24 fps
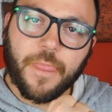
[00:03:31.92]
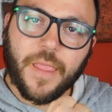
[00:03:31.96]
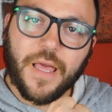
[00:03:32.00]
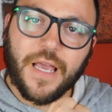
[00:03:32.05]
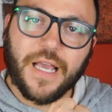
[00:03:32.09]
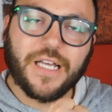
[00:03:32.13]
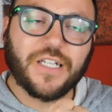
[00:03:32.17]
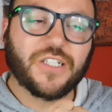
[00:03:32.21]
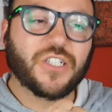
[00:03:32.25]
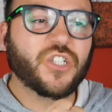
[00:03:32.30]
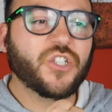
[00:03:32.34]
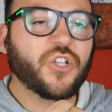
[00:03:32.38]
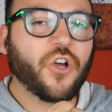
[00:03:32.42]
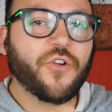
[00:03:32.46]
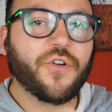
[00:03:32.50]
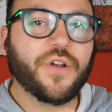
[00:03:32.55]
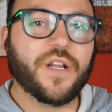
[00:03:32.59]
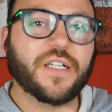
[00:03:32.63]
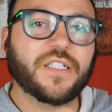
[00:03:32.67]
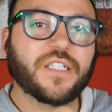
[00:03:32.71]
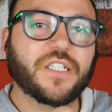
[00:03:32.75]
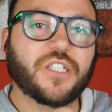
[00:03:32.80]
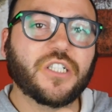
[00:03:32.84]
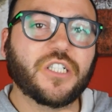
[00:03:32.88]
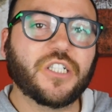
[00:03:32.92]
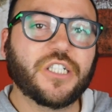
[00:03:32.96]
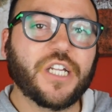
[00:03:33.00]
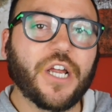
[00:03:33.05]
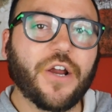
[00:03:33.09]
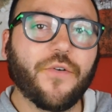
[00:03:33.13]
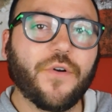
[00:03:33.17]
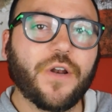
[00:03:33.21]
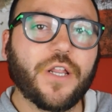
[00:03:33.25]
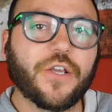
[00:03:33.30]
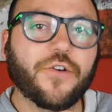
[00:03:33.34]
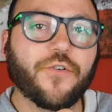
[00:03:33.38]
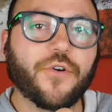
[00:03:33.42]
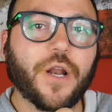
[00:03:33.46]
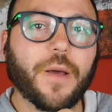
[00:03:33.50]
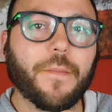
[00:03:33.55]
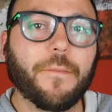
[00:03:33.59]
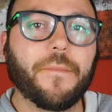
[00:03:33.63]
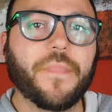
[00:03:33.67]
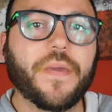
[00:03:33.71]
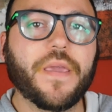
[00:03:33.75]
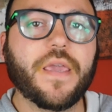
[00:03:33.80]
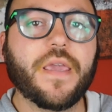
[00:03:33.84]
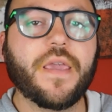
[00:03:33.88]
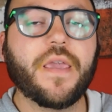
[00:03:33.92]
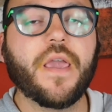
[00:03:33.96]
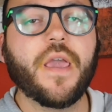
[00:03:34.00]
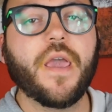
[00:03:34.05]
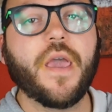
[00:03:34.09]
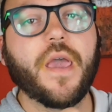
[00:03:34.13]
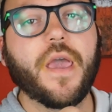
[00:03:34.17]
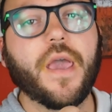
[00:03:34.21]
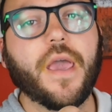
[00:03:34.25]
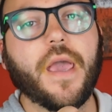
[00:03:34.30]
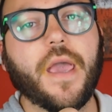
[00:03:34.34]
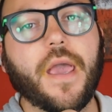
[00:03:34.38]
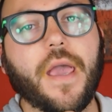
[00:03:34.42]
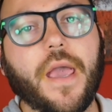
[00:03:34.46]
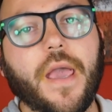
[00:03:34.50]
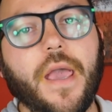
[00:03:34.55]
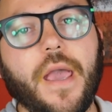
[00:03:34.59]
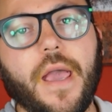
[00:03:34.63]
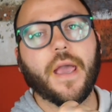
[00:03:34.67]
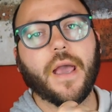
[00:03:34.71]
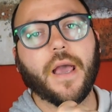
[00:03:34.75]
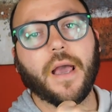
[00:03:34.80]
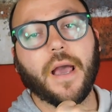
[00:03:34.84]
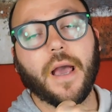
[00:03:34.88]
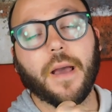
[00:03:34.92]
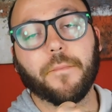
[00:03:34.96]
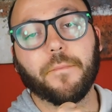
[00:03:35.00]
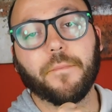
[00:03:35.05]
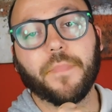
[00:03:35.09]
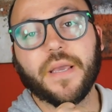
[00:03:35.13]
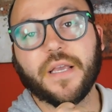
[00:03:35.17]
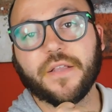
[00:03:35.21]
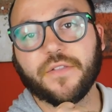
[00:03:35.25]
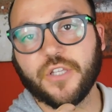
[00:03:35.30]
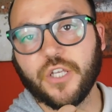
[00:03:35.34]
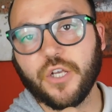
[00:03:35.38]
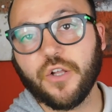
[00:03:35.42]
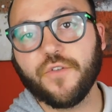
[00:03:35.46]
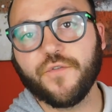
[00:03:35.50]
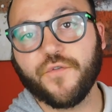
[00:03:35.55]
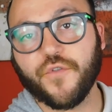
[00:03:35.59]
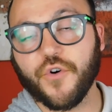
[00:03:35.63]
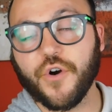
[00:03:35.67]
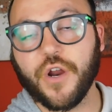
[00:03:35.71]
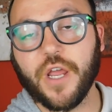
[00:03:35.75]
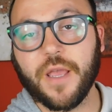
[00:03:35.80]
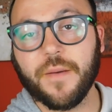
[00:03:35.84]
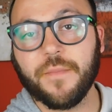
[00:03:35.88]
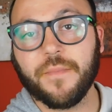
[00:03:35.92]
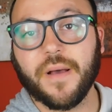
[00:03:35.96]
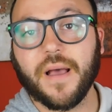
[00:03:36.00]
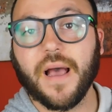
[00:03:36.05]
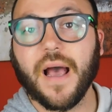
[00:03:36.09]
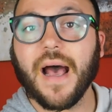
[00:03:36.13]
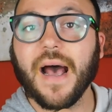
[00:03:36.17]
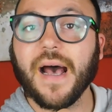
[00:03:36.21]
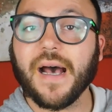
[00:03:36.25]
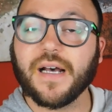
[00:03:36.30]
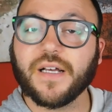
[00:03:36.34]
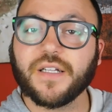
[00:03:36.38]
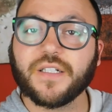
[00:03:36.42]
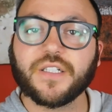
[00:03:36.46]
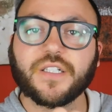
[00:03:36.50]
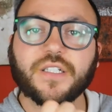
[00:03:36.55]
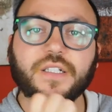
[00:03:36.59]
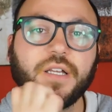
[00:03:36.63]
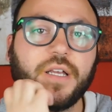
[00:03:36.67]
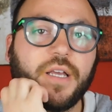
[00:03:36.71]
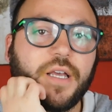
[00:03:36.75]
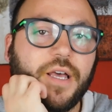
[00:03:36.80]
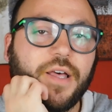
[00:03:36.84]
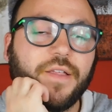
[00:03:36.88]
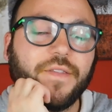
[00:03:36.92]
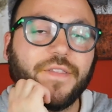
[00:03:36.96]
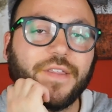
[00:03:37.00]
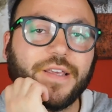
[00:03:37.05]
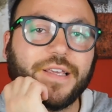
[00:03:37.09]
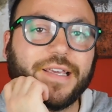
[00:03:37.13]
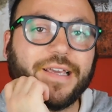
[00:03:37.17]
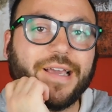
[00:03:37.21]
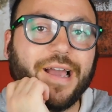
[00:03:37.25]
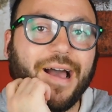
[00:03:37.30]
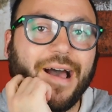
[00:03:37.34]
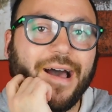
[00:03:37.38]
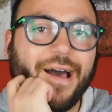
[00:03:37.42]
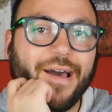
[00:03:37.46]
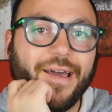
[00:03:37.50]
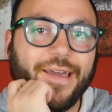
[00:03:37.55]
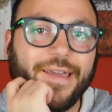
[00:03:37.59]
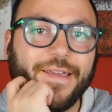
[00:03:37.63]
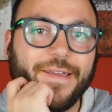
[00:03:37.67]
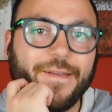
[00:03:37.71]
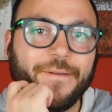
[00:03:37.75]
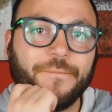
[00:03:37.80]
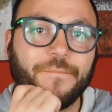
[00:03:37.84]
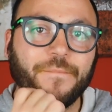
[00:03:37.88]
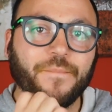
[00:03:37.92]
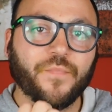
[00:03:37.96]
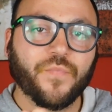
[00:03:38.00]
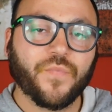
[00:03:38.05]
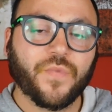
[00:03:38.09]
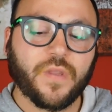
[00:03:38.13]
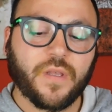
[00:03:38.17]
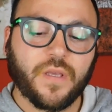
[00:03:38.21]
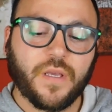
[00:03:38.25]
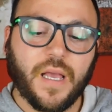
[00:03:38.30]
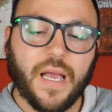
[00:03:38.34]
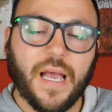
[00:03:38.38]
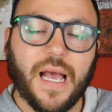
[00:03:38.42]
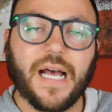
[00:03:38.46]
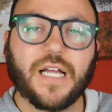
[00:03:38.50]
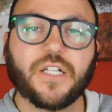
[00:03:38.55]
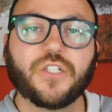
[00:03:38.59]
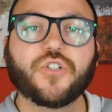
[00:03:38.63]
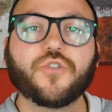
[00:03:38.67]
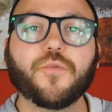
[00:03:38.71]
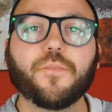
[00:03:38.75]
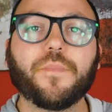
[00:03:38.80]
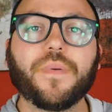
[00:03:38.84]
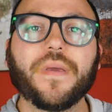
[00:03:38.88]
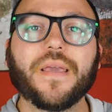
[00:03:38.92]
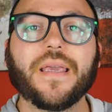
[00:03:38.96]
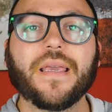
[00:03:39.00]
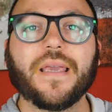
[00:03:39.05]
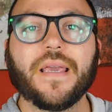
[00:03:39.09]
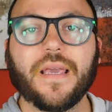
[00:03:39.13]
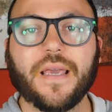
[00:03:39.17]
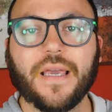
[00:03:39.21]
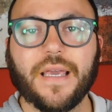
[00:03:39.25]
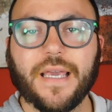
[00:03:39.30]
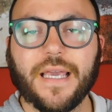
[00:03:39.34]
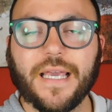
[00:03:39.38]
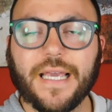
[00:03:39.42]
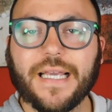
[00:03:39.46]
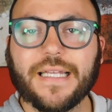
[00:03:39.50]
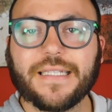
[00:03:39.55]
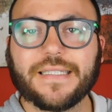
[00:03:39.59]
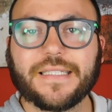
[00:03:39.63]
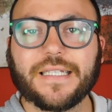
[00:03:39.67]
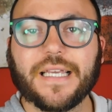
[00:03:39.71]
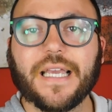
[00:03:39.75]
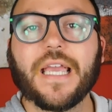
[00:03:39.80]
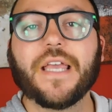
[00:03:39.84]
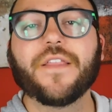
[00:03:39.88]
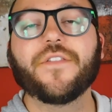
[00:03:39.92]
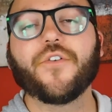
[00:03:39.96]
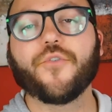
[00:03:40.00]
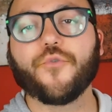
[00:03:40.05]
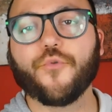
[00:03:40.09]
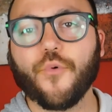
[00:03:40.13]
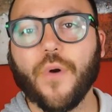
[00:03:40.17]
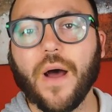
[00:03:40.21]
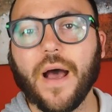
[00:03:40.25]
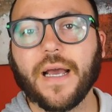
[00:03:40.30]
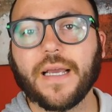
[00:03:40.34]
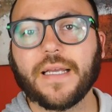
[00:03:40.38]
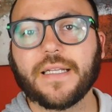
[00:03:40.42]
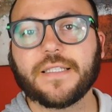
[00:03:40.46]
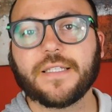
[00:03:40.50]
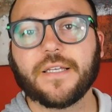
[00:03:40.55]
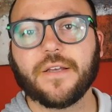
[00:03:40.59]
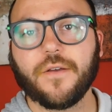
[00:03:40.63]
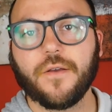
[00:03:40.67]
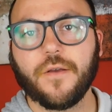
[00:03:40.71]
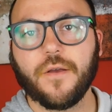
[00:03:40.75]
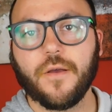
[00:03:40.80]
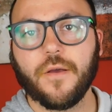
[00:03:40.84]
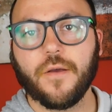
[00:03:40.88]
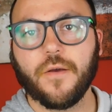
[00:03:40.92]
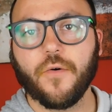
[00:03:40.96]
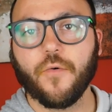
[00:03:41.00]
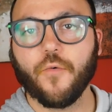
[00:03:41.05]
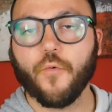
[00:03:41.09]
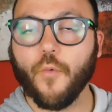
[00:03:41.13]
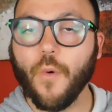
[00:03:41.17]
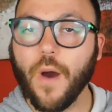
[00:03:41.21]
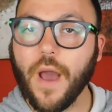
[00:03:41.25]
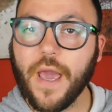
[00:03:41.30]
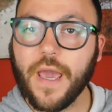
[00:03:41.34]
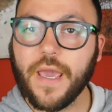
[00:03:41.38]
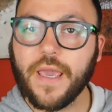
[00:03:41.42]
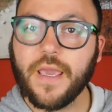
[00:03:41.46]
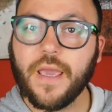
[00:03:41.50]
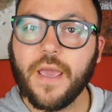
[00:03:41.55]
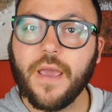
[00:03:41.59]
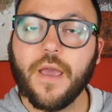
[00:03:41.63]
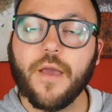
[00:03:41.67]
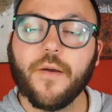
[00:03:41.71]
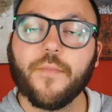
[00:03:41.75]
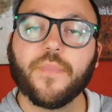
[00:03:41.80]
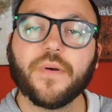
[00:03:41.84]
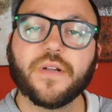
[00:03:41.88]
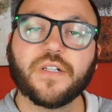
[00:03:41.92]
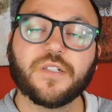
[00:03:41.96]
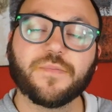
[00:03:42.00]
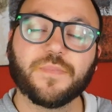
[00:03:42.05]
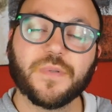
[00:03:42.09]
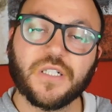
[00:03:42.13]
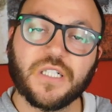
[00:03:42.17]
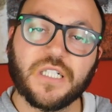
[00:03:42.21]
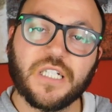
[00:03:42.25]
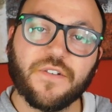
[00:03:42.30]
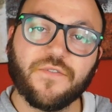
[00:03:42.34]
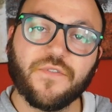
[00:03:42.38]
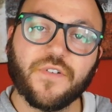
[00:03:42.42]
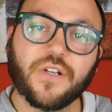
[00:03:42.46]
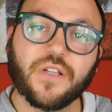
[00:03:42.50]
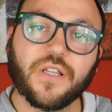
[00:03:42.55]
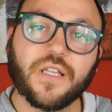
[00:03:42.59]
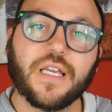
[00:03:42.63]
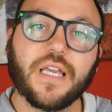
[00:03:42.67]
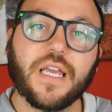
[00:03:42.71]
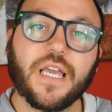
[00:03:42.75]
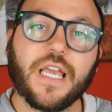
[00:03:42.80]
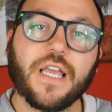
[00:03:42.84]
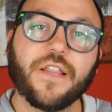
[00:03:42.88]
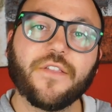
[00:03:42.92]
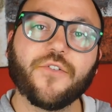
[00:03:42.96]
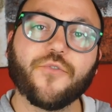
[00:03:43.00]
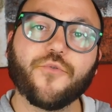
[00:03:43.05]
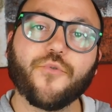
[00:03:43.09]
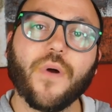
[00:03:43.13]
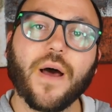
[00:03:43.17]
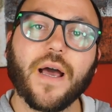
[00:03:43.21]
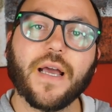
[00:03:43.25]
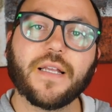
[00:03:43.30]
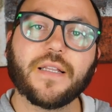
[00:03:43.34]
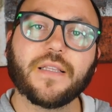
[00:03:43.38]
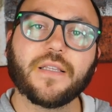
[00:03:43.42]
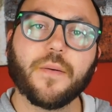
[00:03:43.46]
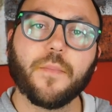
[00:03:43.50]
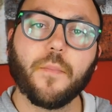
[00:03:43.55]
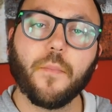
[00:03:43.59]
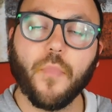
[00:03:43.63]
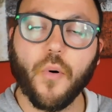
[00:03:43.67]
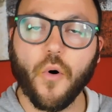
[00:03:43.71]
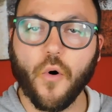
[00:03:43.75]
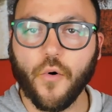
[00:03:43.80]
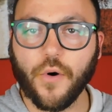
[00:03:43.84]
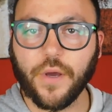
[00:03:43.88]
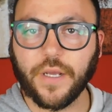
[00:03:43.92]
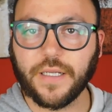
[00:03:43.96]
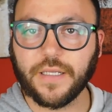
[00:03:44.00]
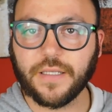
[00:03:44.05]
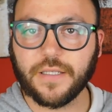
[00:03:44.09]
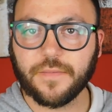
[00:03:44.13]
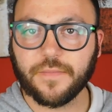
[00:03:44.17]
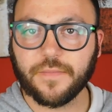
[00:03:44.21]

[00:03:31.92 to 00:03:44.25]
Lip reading: it's not necessarily gonna be a big deal for him, as the guy has to be hit in the right way, but specifically in the right point.